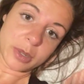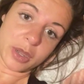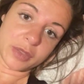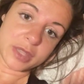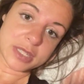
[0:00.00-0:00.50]

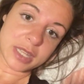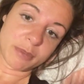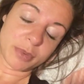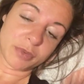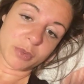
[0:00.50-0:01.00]
on these
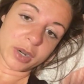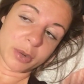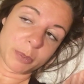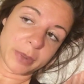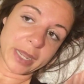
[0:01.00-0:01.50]
live
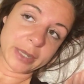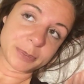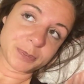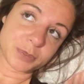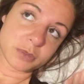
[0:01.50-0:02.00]
before,
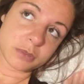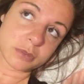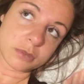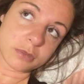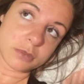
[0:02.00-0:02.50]
but
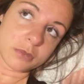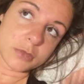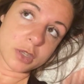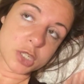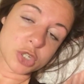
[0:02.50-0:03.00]

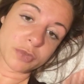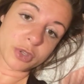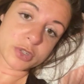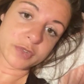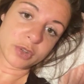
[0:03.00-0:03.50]
so for
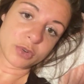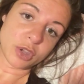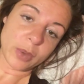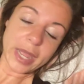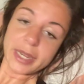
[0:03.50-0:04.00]
those of you who
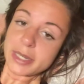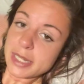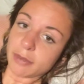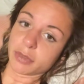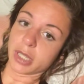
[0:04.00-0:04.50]
know, I
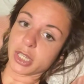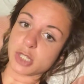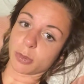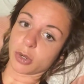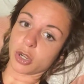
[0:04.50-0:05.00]
definitely
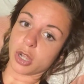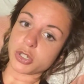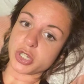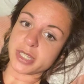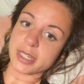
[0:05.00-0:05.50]
explore
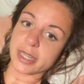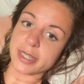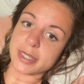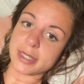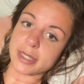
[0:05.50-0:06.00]

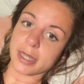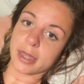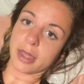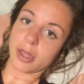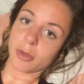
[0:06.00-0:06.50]
consciousness.
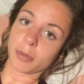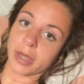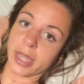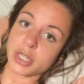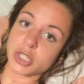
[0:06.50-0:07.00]

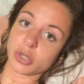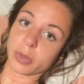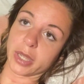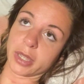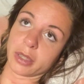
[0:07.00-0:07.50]
I
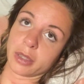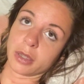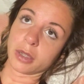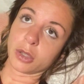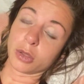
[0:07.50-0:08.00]
do it
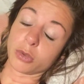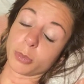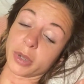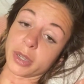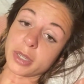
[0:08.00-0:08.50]

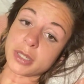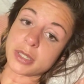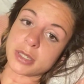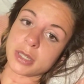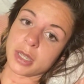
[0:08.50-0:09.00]
through
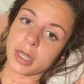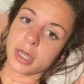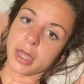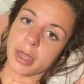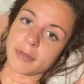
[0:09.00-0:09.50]
books.
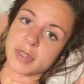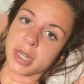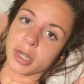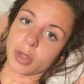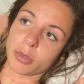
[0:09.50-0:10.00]
I've
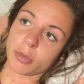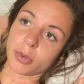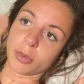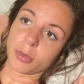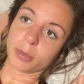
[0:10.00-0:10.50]
done it
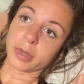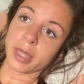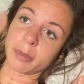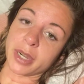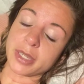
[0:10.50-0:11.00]
through
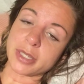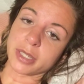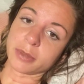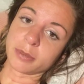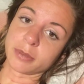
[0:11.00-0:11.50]
plant
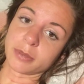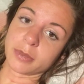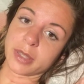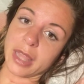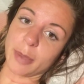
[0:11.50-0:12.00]
medicine
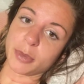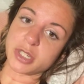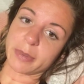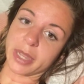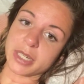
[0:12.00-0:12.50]
in that
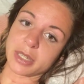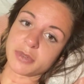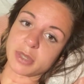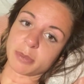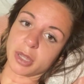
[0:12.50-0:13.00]

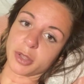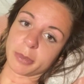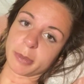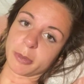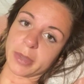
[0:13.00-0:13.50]
perspective. Some other
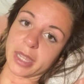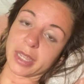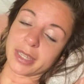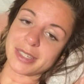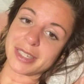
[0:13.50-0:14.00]
people
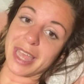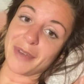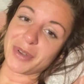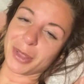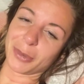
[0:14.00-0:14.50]
may
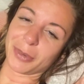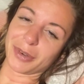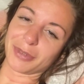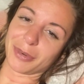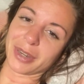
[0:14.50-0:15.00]
have another
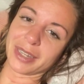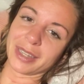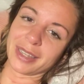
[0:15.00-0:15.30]
word for it.